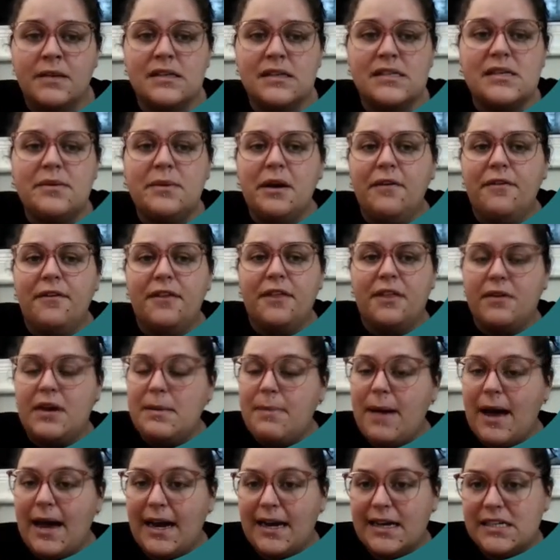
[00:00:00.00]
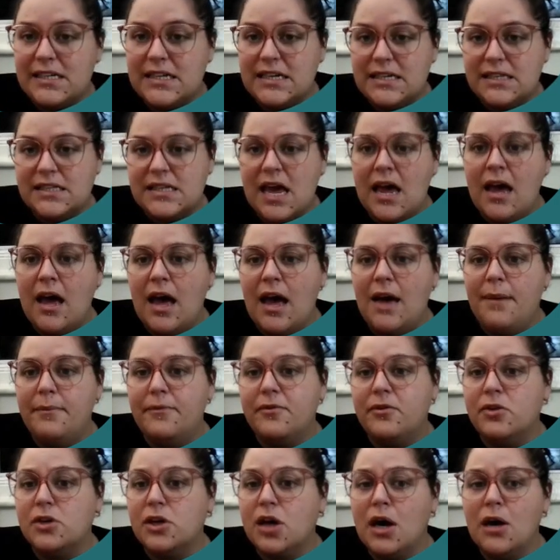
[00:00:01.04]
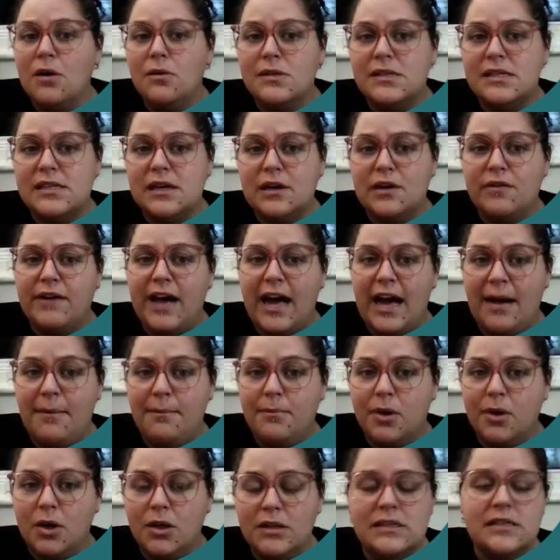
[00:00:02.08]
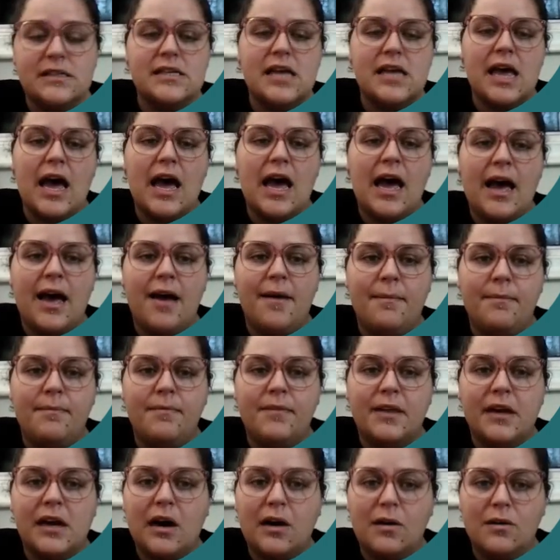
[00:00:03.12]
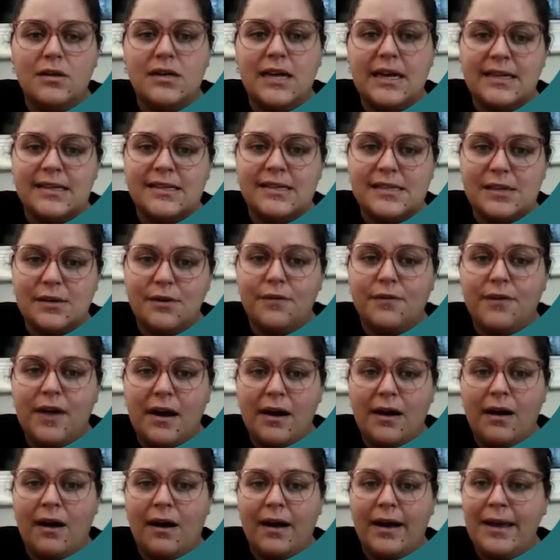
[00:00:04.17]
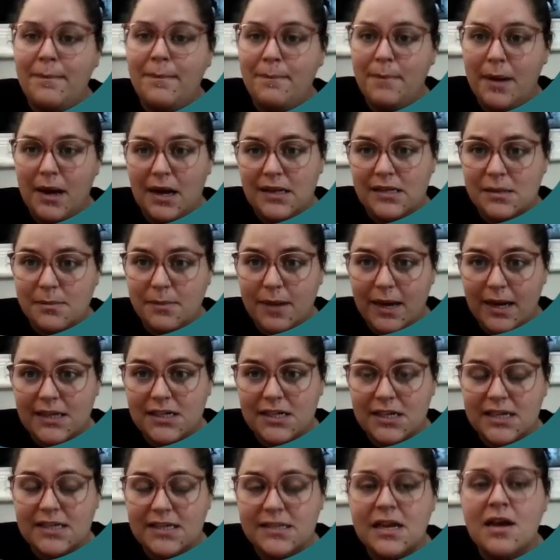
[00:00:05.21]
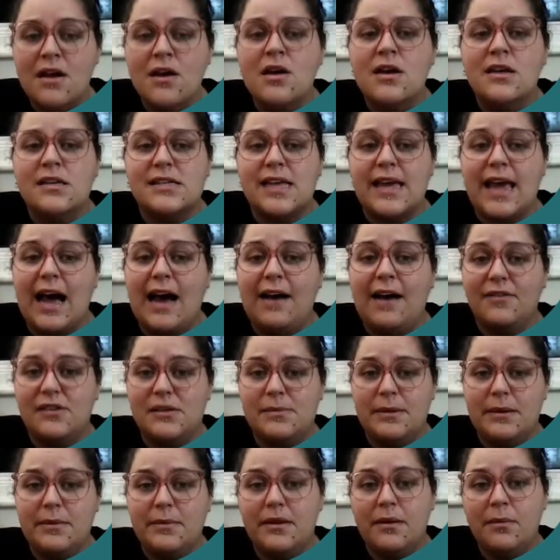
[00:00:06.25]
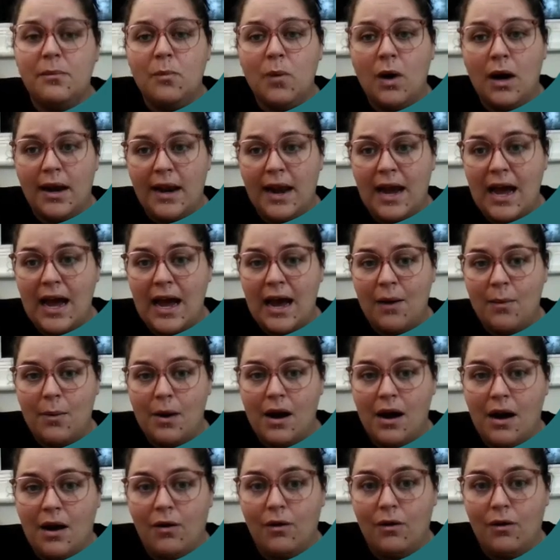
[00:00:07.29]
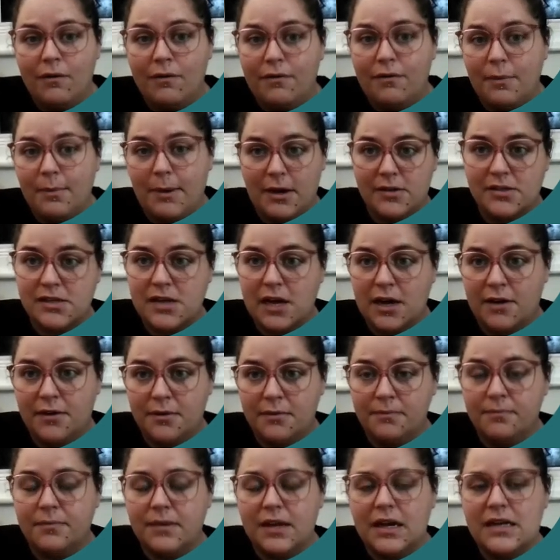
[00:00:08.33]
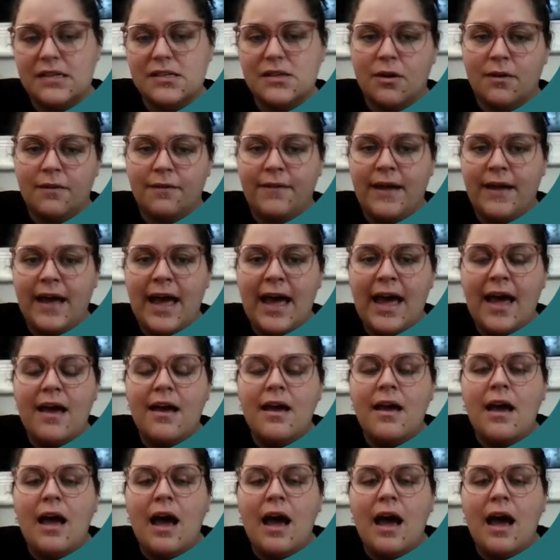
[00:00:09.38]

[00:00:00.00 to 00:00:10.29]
So we offer 3 packages. We've got the gold, silver and bronze. The gold and silver are in-person packages. They have to be within 1 hour of the postcode that's on there.